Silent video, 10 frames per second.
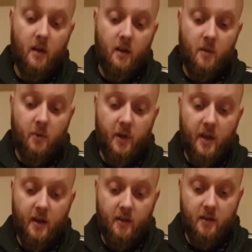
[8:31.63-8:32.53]
But
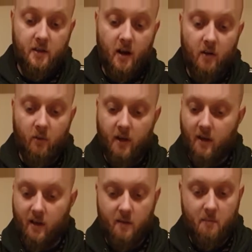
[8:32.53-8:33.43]
yeah, this card with
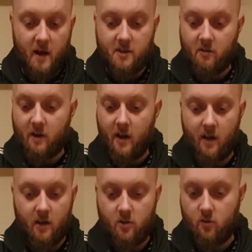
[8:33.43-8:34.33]
like Masquerade in it
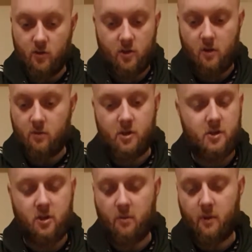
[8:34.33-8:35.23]
is just so
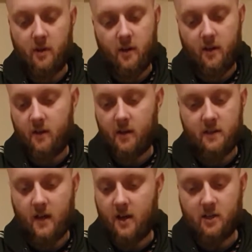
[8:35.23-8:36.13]
stupid. Like, it's
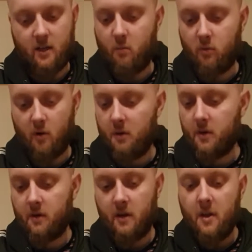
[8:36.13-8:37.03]
actually broken.
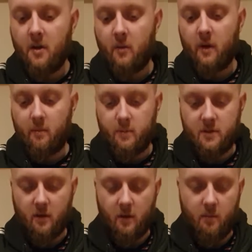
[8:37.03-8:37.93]
You
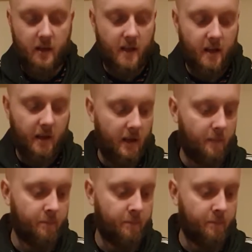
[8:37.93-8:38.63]
play